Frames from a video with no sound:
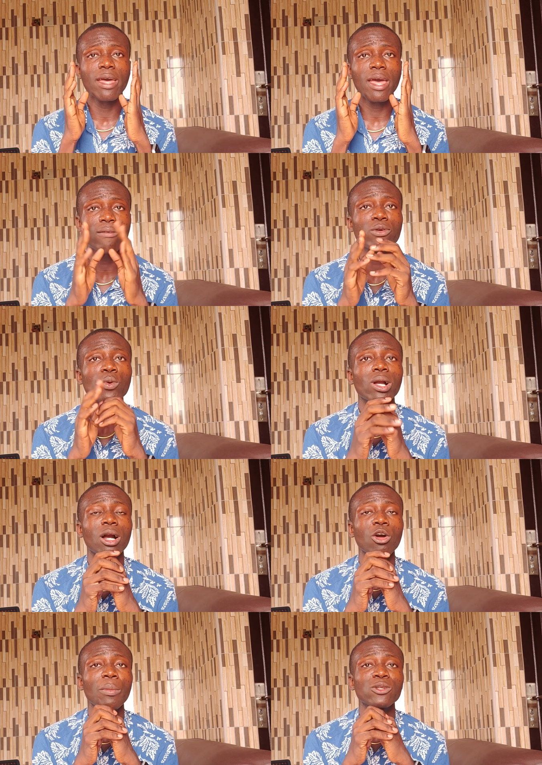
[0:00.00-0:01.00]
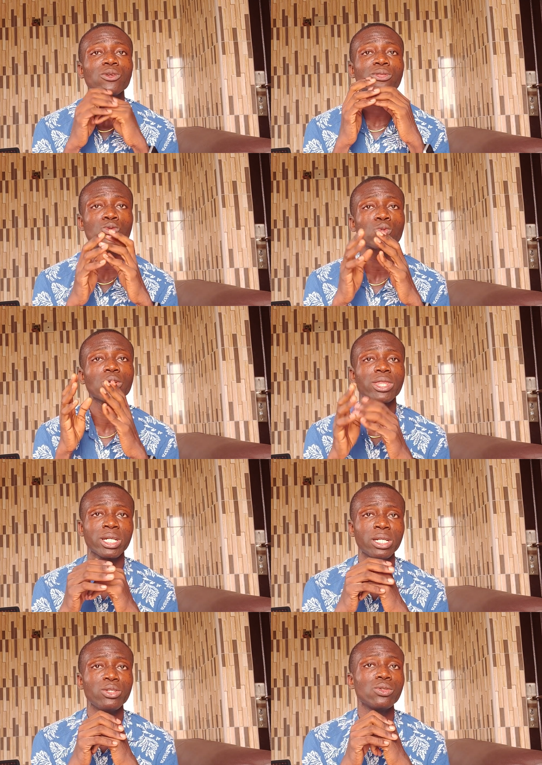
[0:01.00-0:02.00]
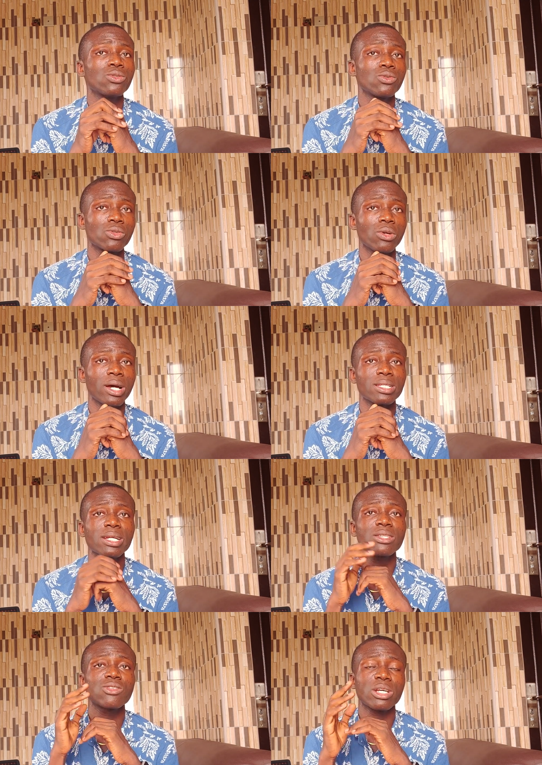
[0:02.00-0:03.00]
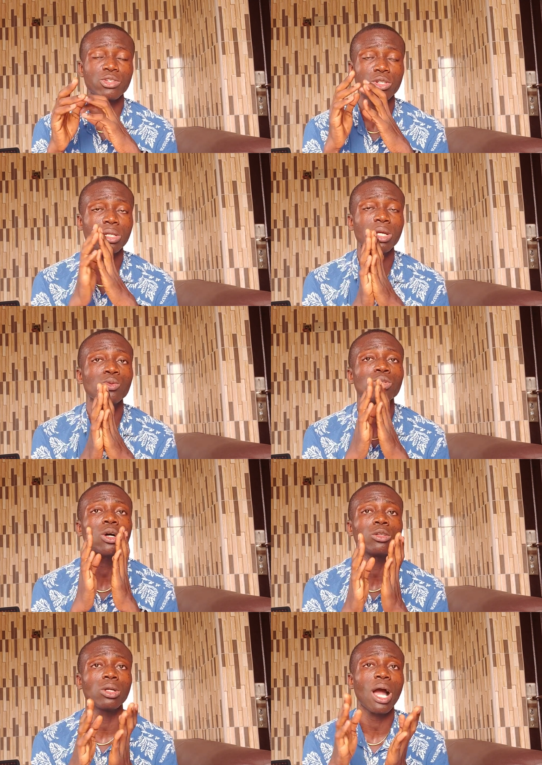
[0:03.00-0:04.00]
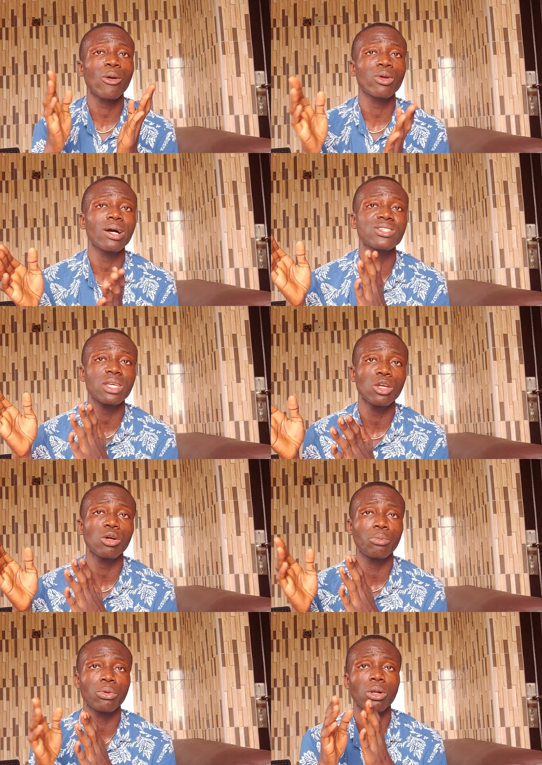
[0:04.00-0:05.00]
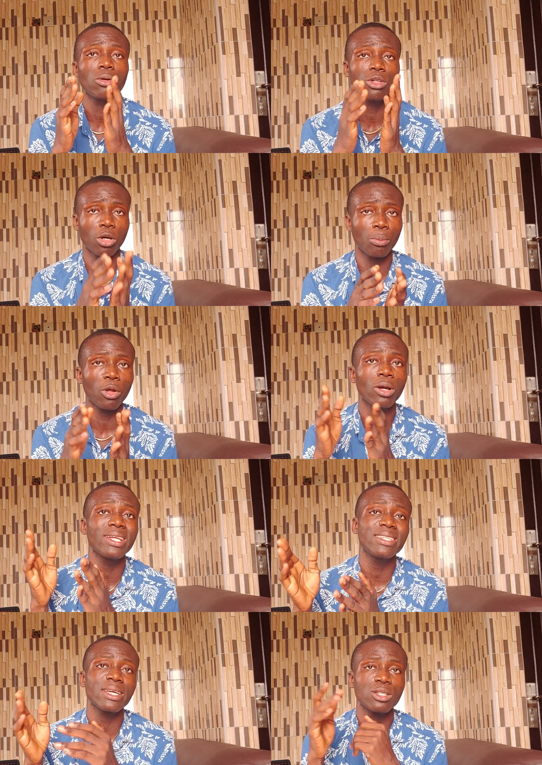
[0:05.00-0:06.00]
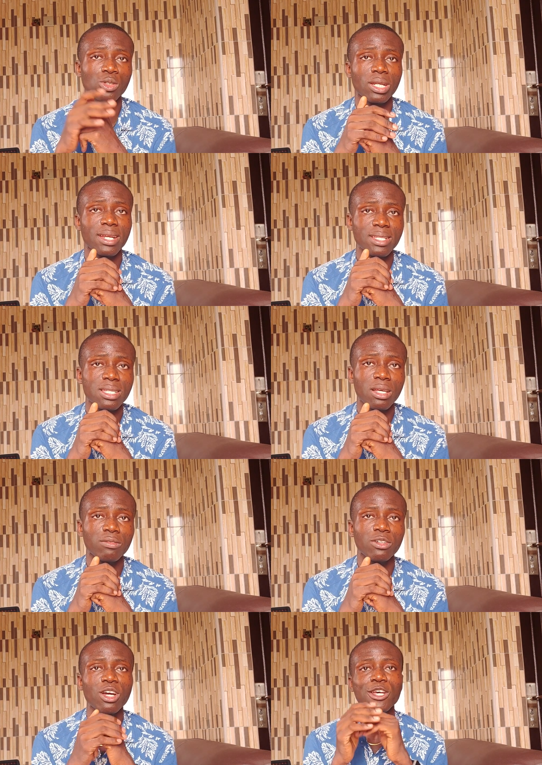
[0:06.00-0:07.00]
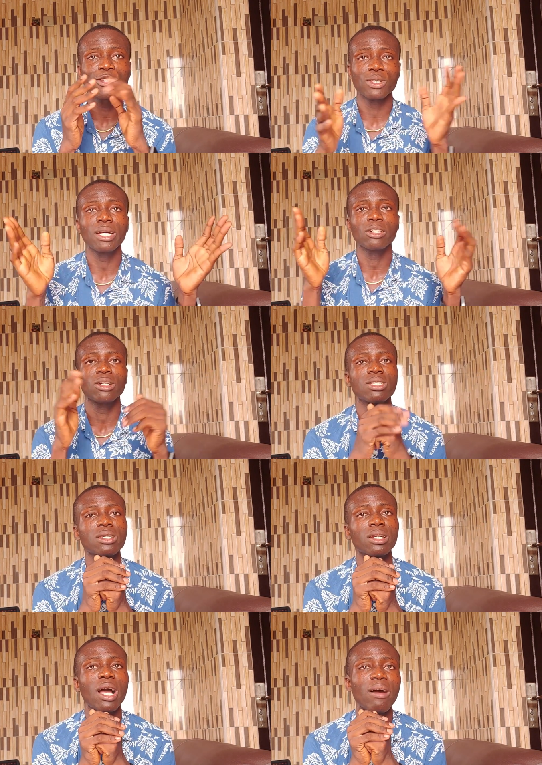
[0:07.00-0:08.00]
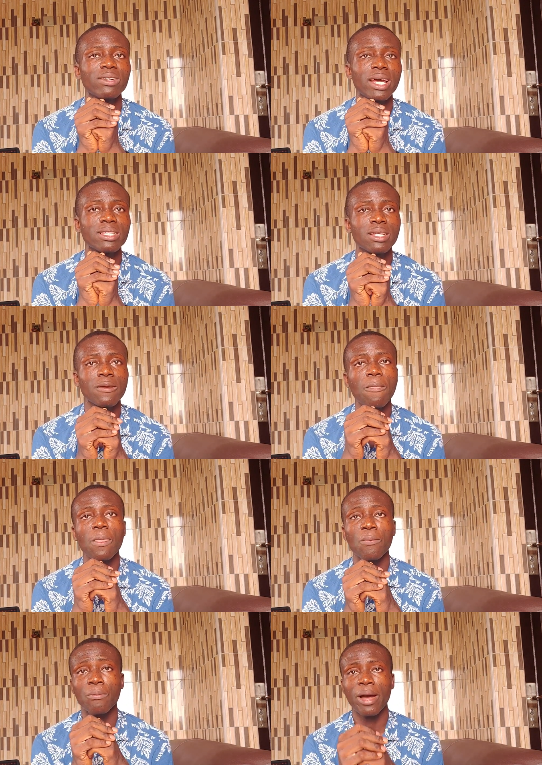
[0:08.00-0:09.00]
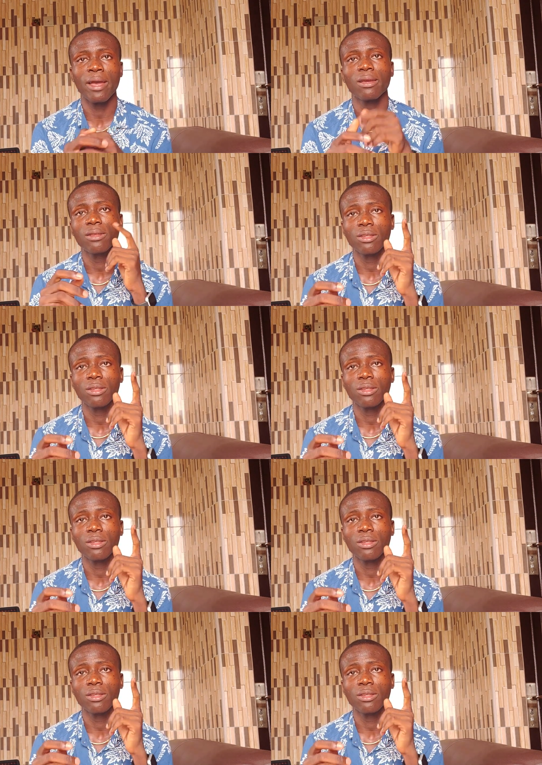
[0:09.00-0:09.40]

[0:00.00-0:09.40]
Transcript: every week I come out with two to three new tutorials that is associated with on how you can scale your, your blog and take it to the next level. So with that already said, have a nice day. Bye.